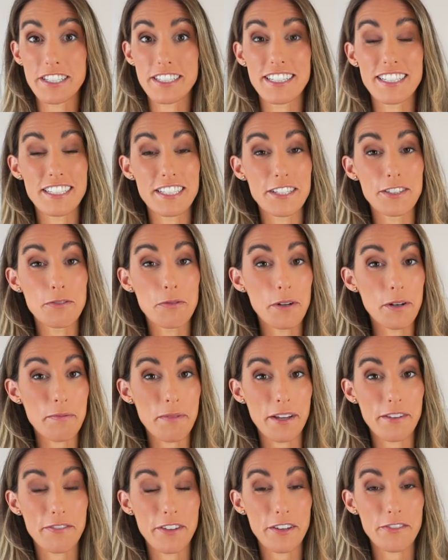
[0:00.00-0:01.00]
This is one of
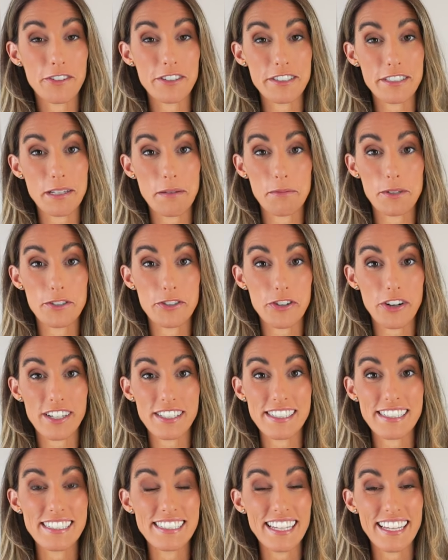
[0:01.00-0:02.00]
my favorite summer
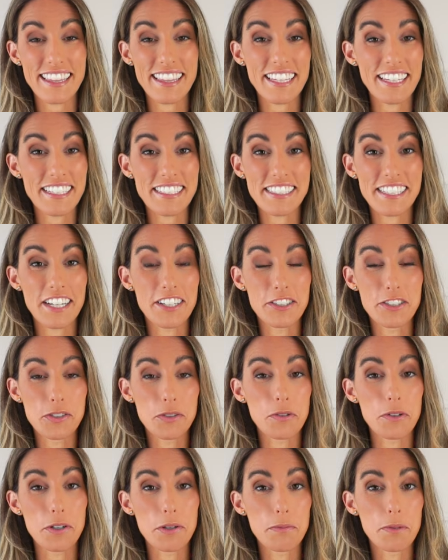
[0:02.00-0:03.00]
dresses. I think it's
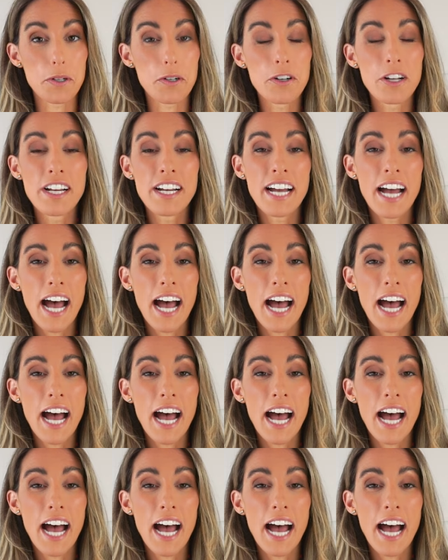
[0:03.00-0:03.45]
adorable.